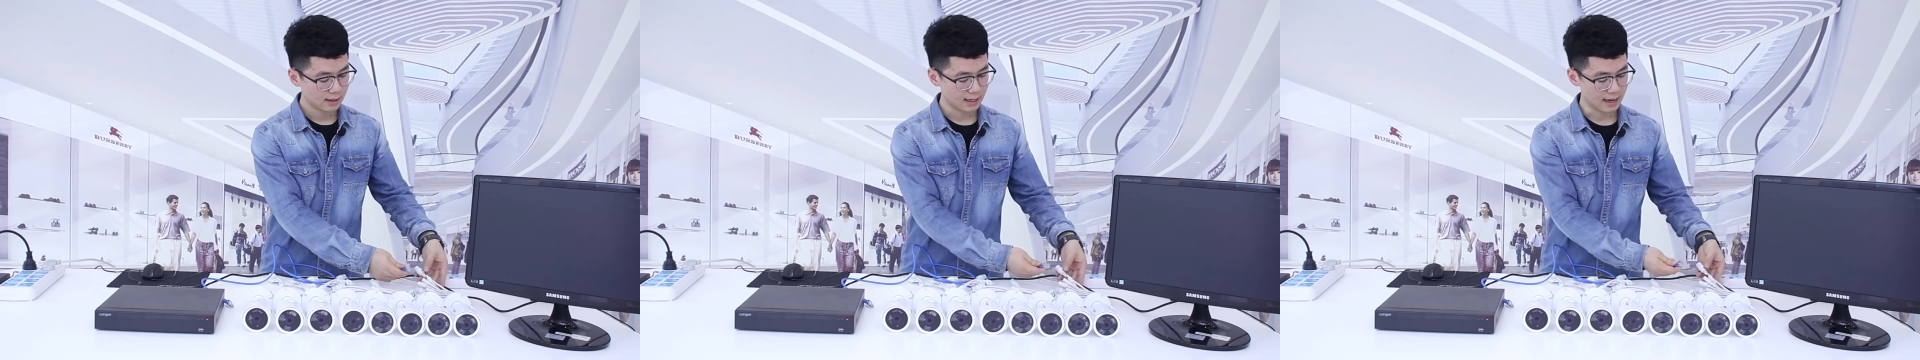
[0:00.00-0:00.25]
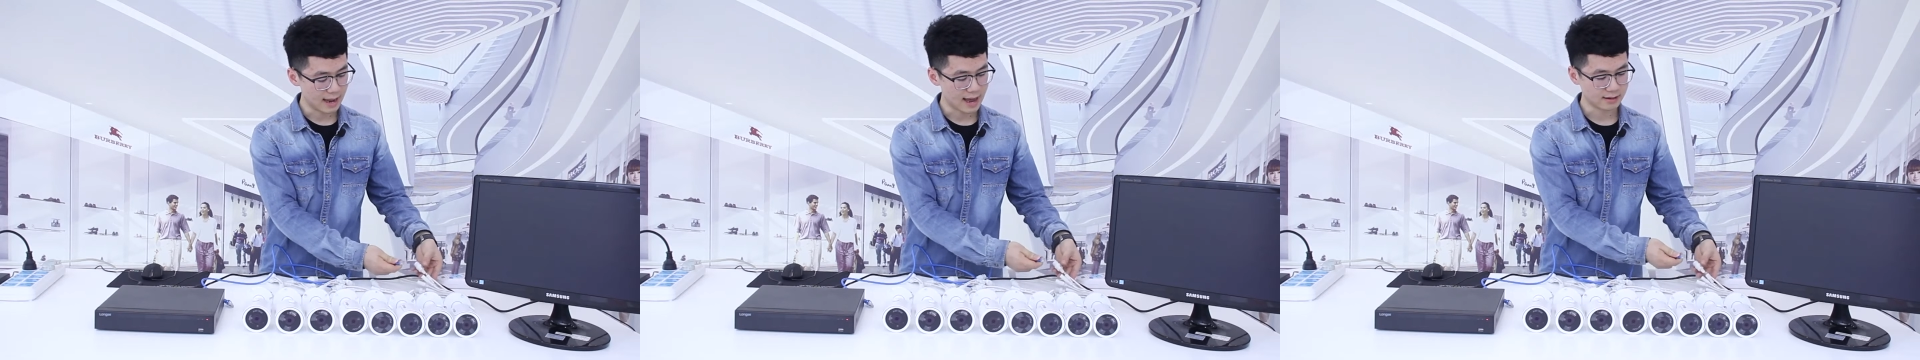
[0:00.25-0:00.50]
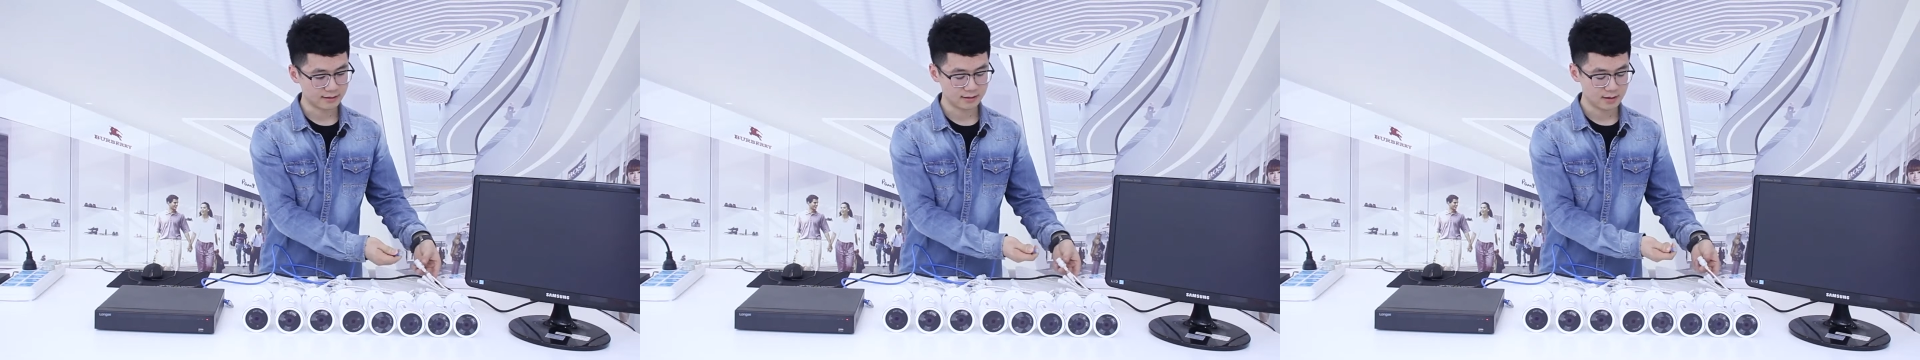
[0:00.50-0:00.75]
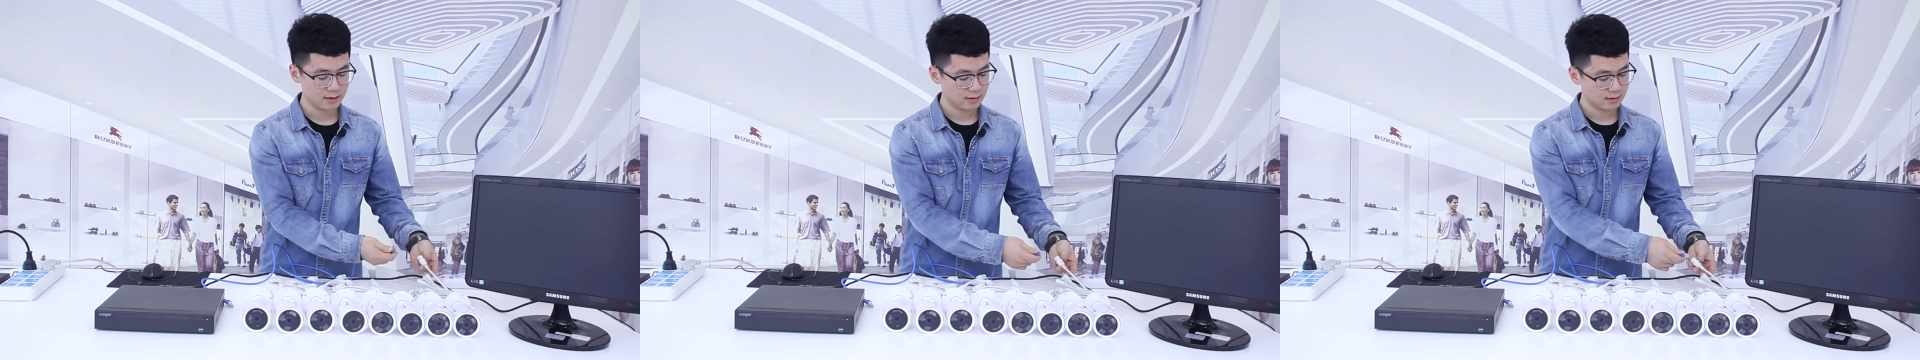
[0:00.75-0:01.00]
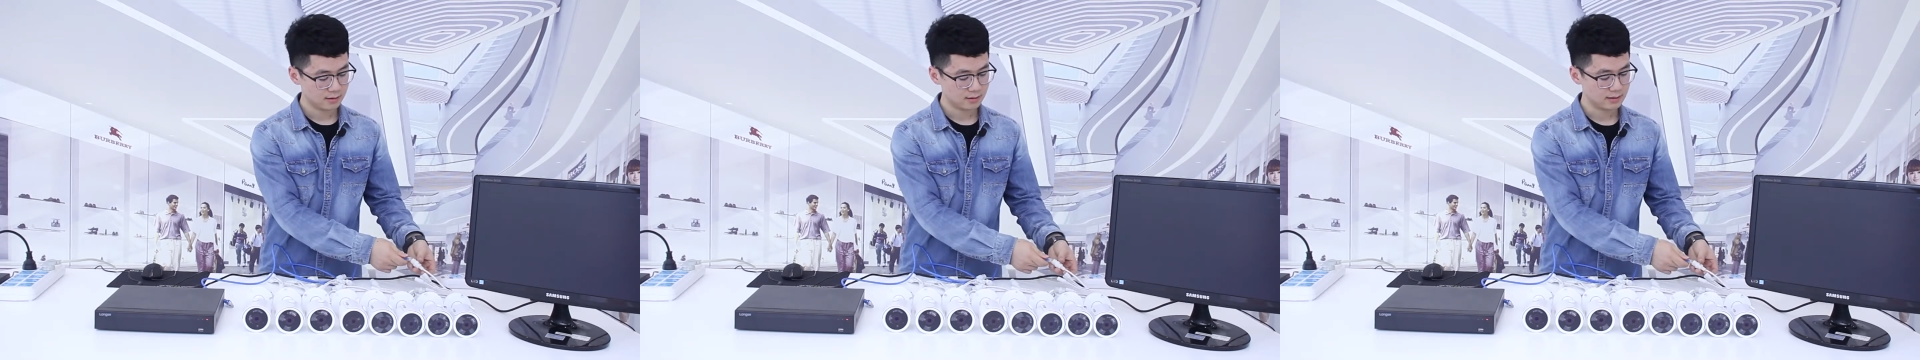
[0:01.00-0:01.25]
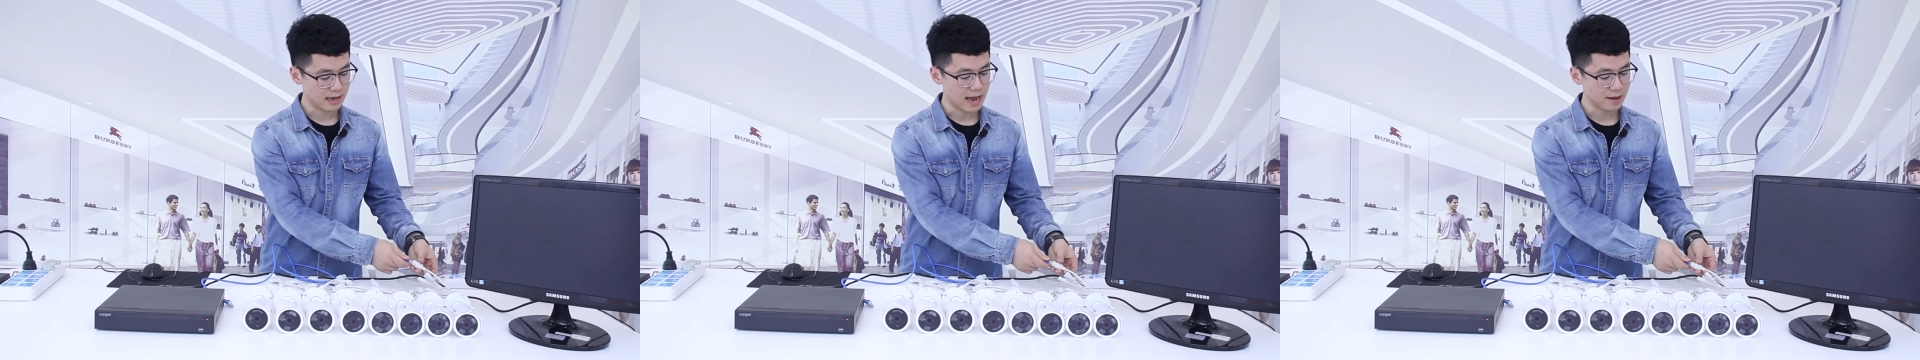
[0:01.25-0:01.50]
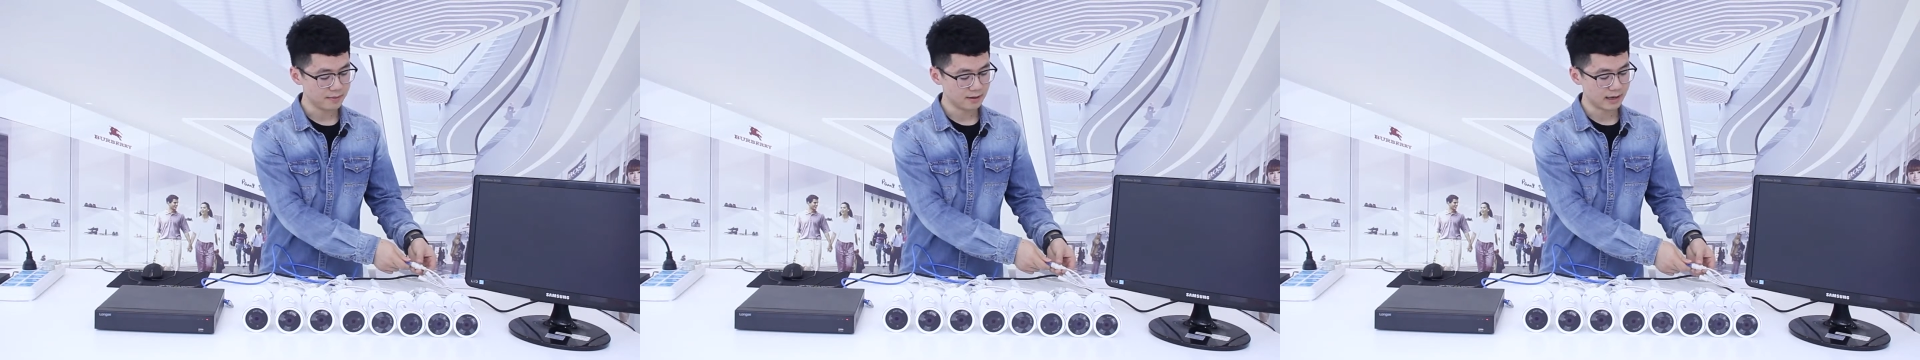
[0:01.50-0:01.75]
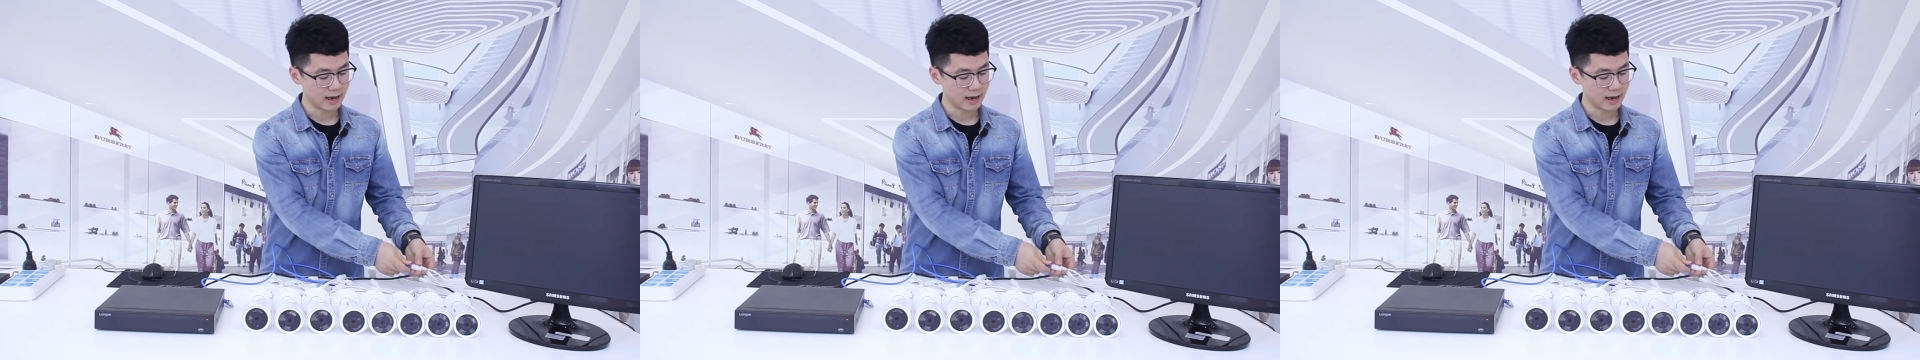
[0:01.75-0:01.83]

Connect the IP